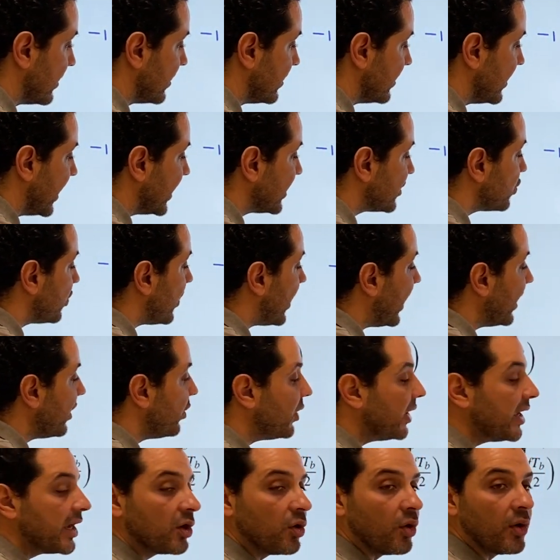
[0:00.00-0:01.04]
That's why
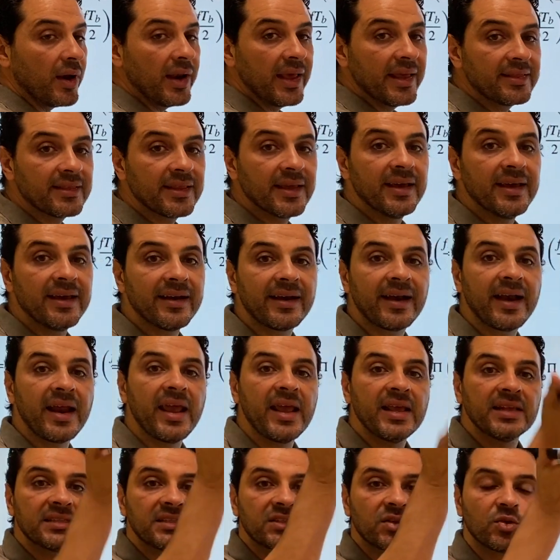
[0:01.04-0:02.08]
we call it
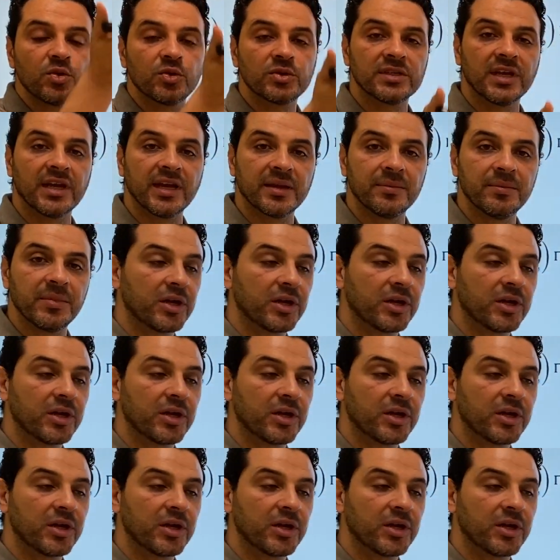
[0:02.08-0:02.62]
raised cosine,